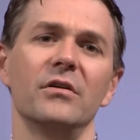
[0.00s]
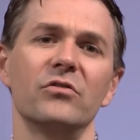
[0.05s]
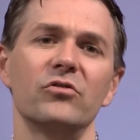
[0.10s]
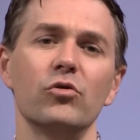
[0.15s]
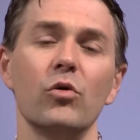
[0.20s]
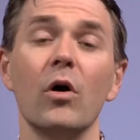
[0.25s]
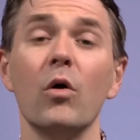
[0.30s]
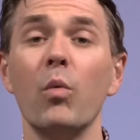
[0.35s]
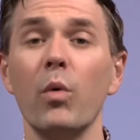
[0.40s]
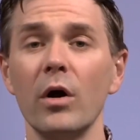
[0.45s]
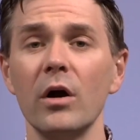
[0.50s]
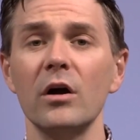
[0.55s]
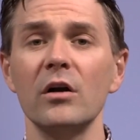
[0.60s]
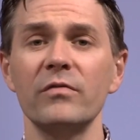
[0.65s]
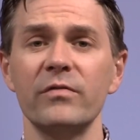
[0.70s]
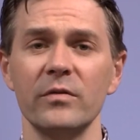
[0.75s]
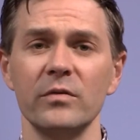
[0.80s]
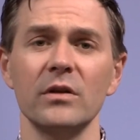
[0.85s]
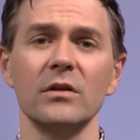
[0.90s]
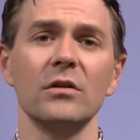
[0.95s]
to a word
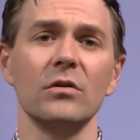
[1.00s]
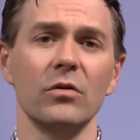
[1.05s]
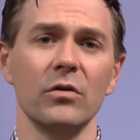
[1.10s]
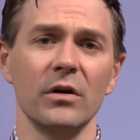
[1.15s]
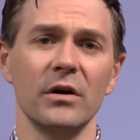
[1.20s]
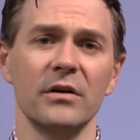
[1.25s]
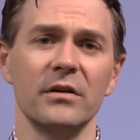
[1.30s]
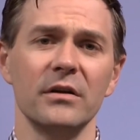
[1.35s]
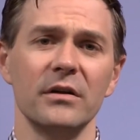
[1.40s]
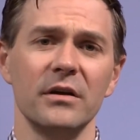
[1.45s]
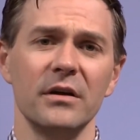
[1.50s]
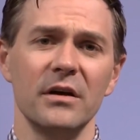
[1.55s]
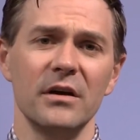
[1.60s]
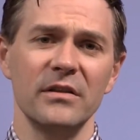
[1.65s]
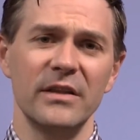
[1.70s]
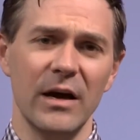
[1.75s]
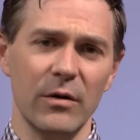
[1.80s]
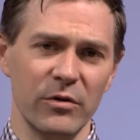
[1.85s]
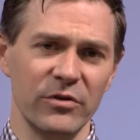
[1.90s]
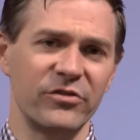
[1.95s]
from the Lord
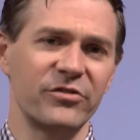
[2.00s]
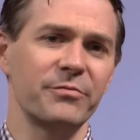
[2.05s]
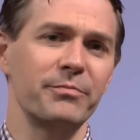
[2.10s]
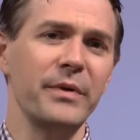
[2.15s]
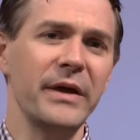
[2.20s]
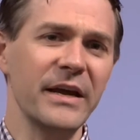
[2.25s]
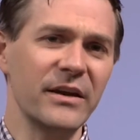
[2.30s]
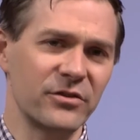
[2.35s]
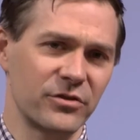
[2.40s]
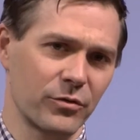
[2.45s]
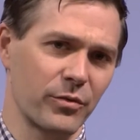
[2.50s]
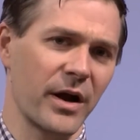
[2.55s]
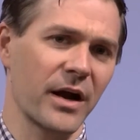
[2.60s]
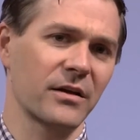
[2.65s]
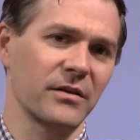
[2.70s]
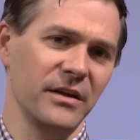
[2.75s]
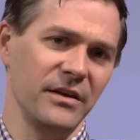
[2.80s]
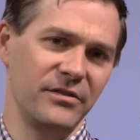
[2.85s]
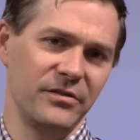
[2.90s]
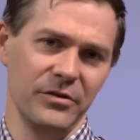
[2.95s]
that would speak
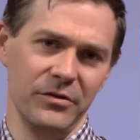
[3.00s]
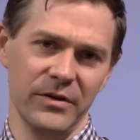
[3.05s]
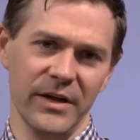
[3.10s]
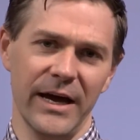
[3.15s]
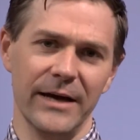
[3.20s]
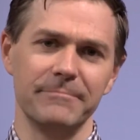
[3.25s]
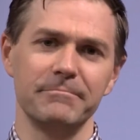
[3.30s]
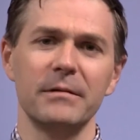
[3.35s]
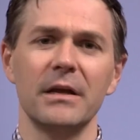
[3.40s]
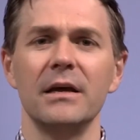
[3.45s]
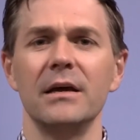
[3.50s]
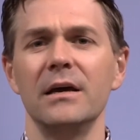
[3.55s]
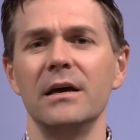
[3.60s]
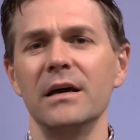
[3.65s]
directly to that.